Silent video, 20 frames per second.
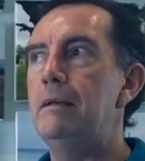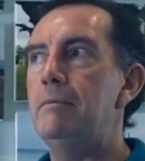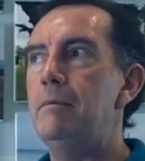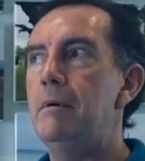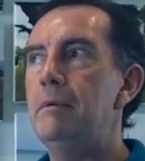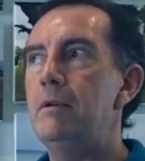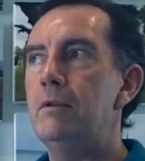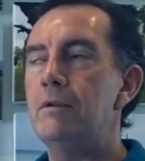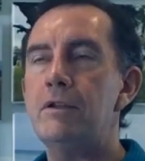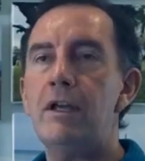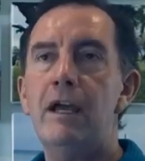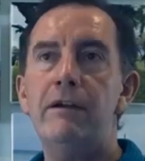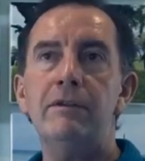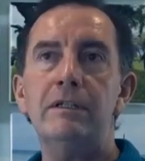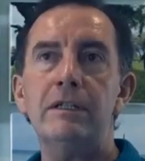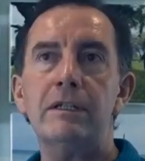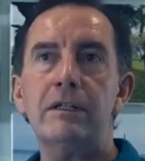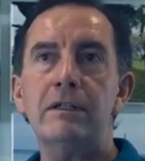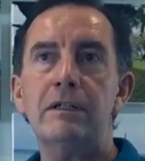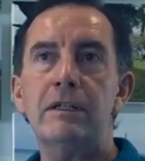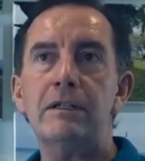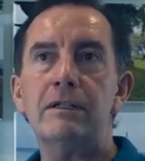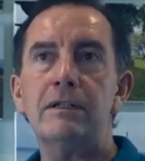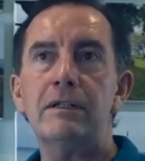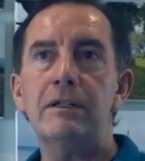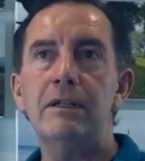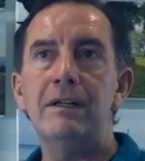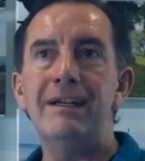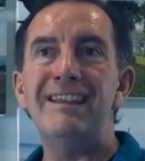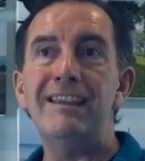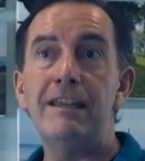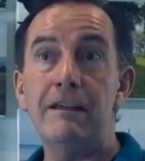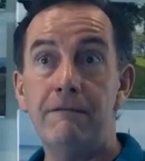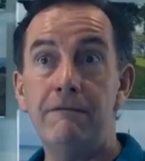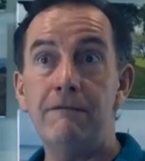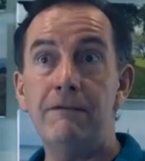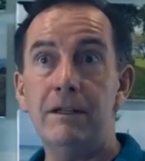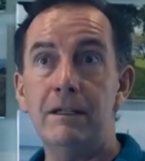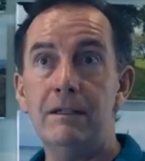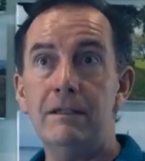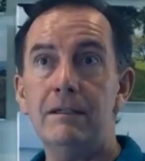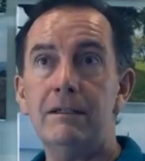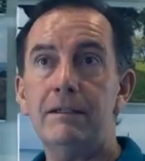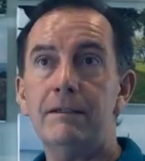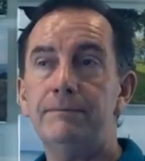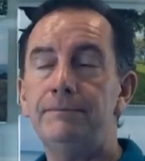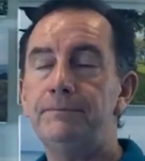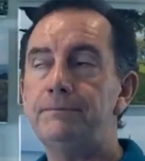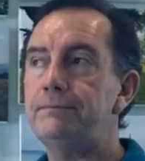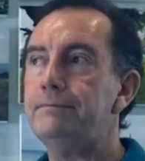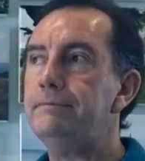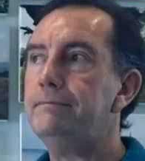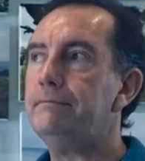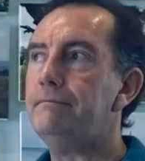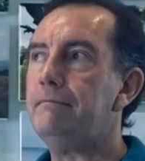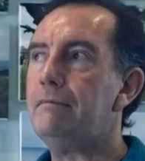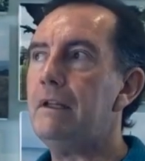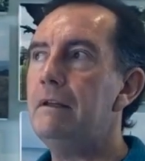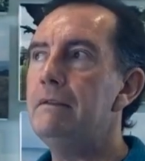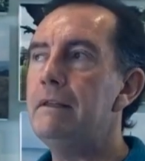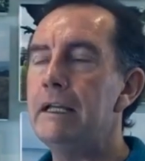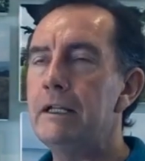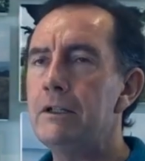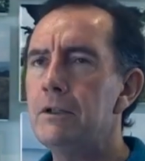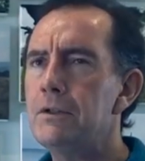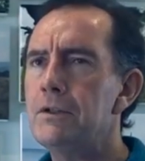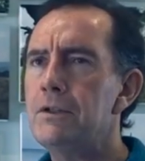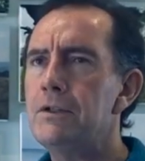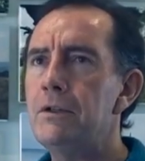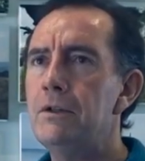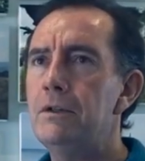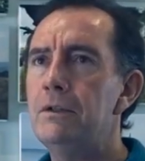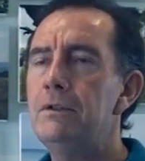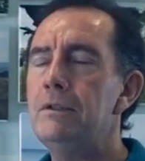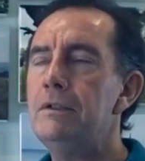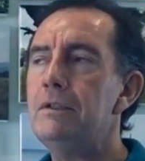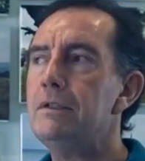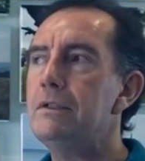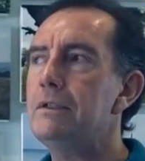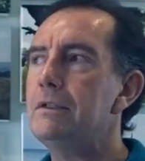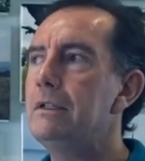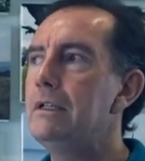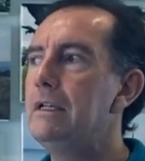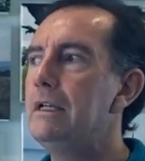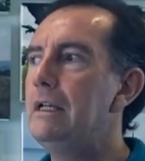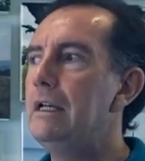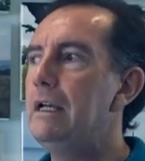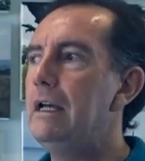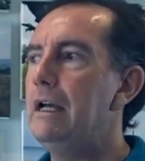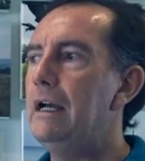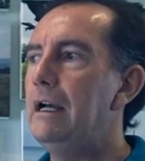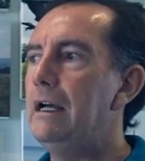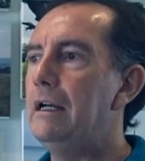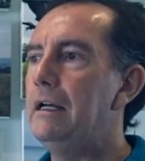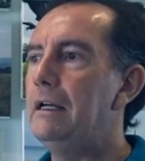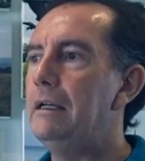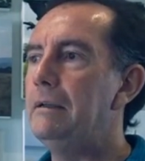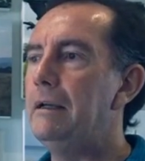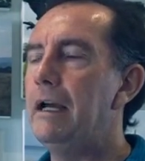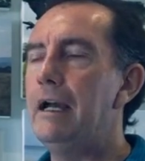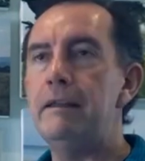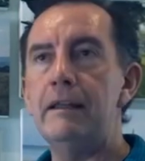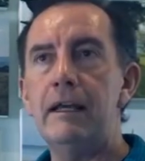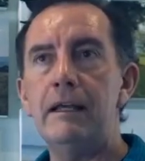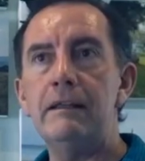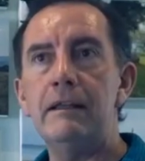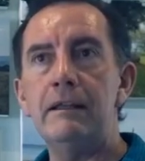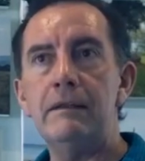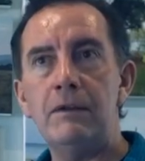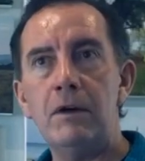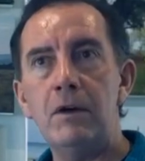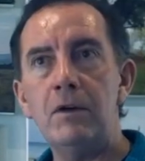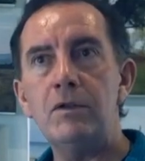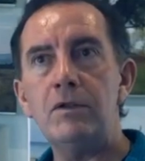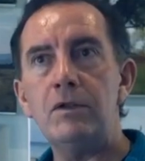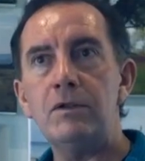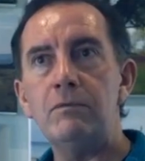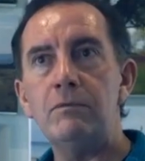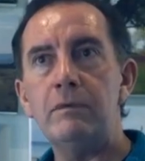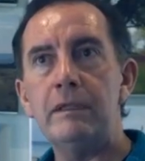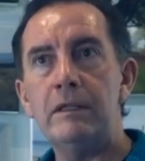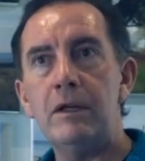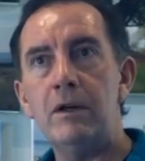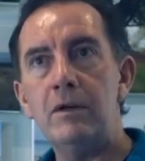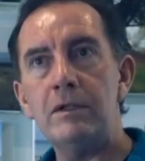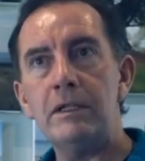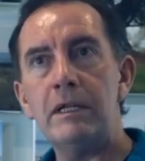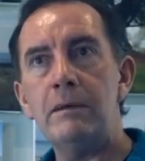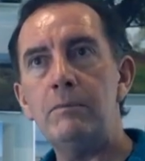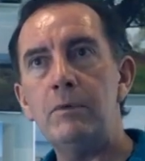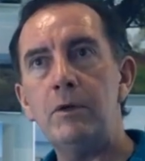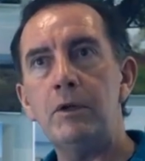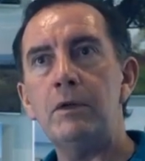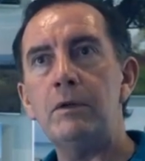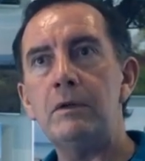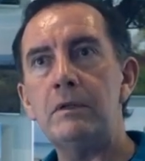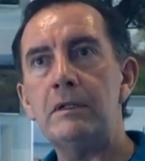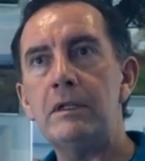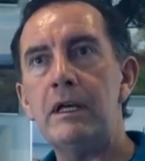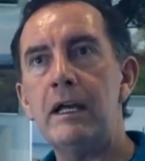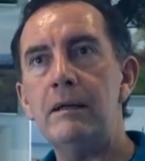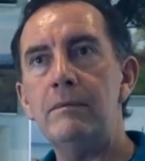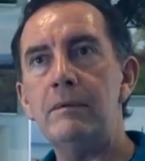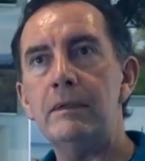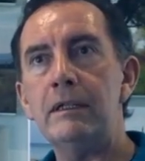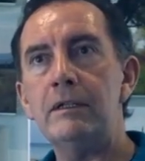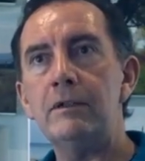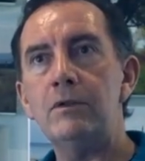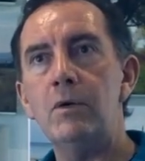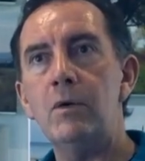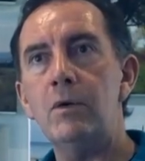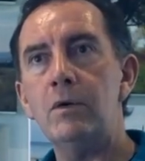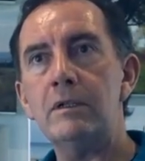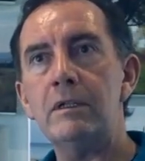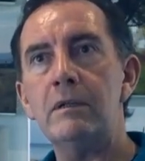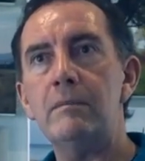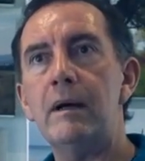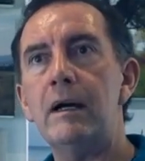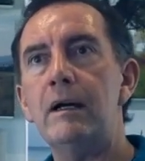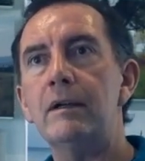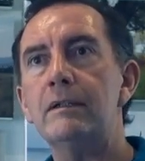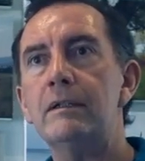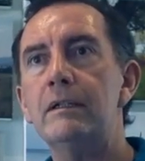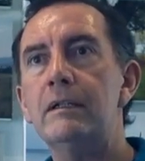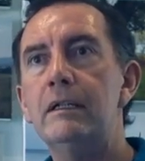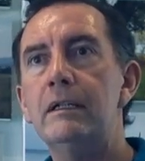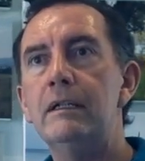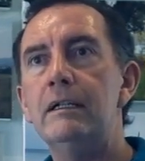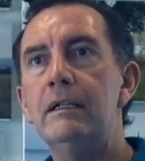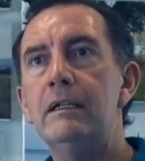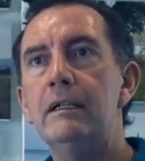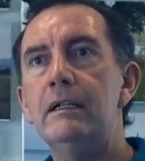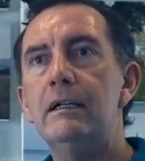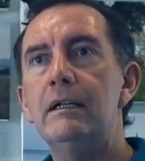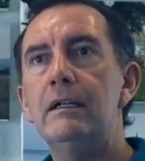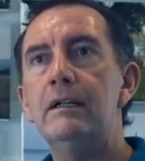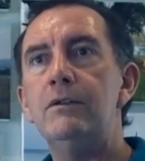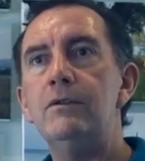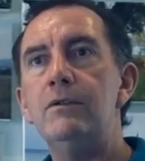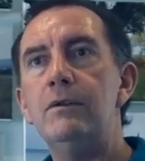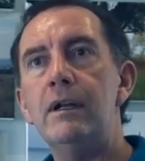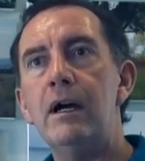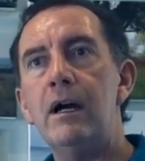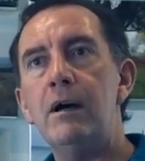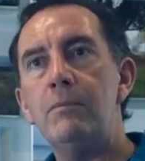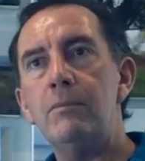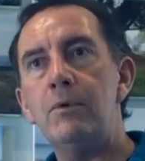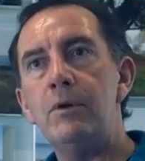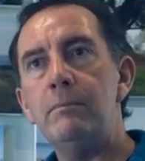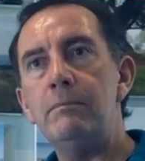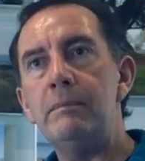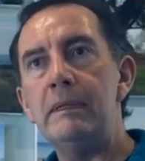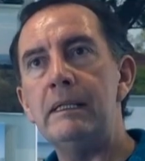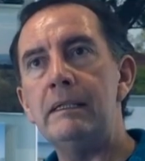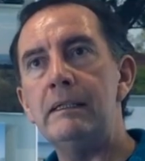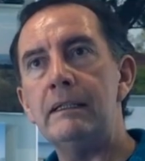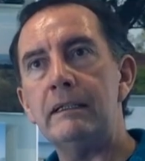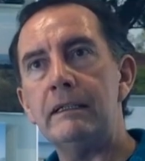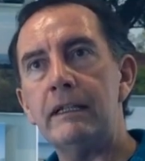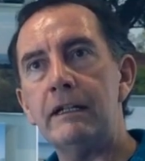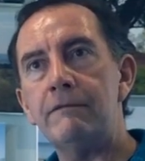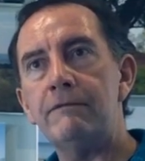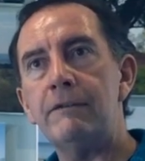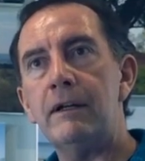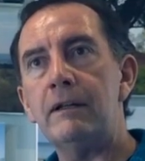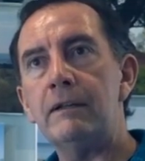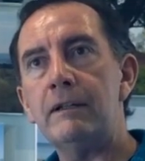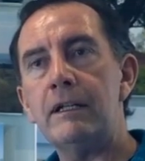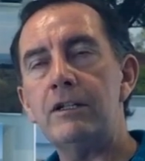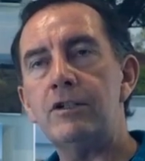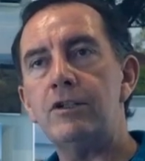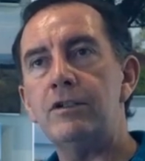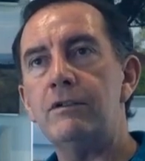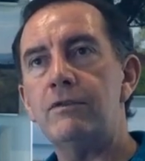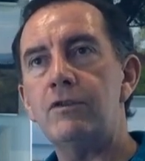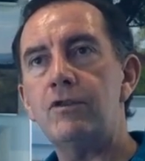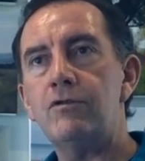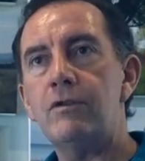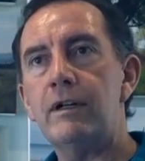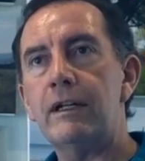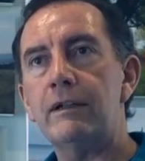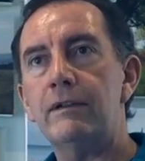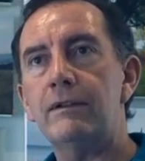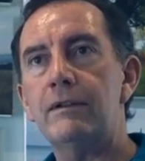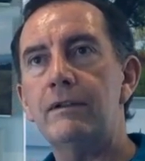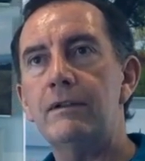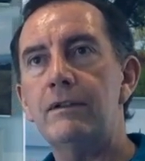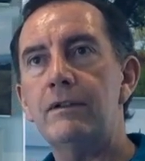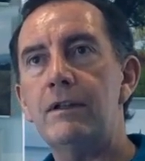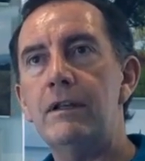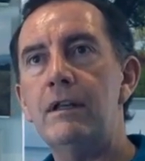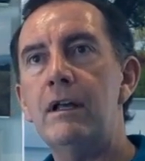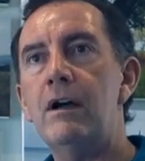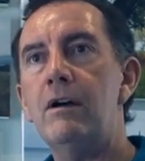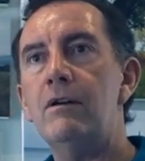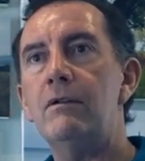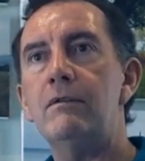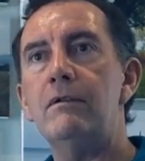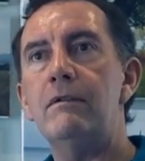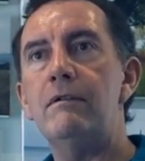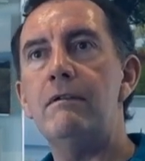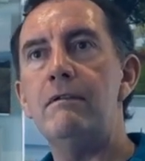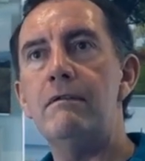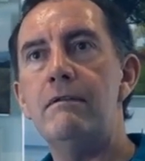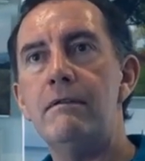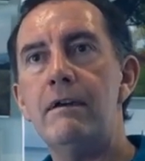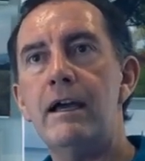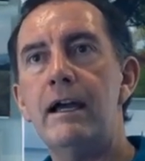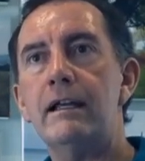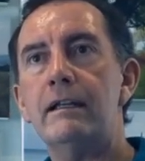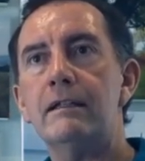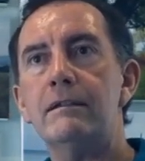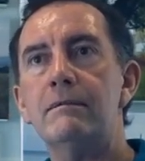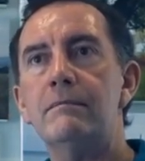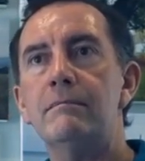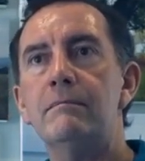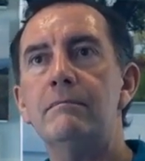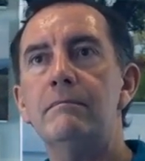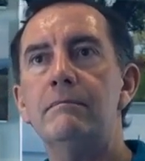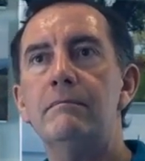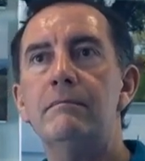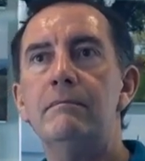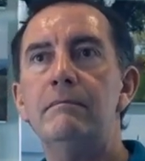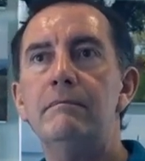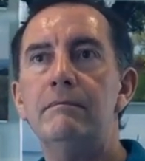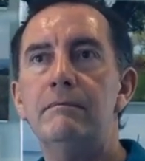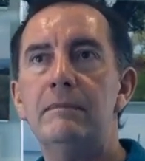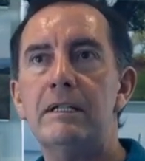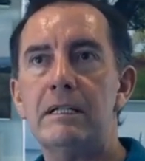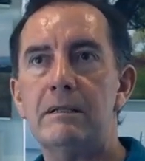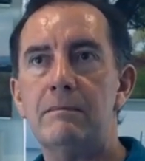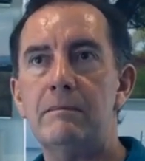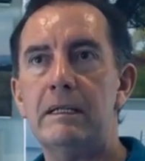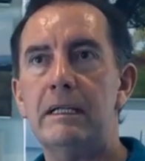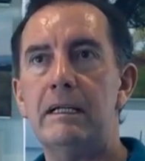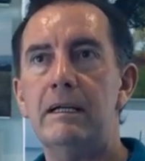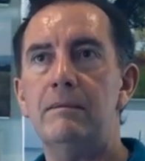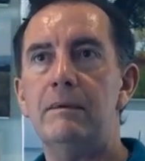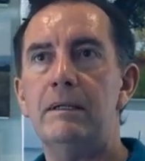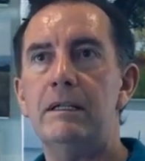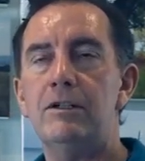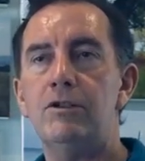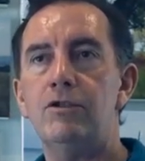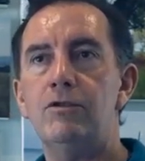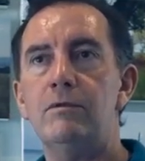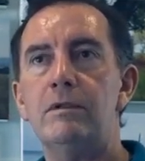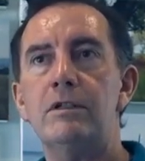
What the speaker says: They probably also haven't discussed their fears, their concerns, and those, when those get put on the table and talked about, you now building that foundation of strength. So now that doesn't become an issue.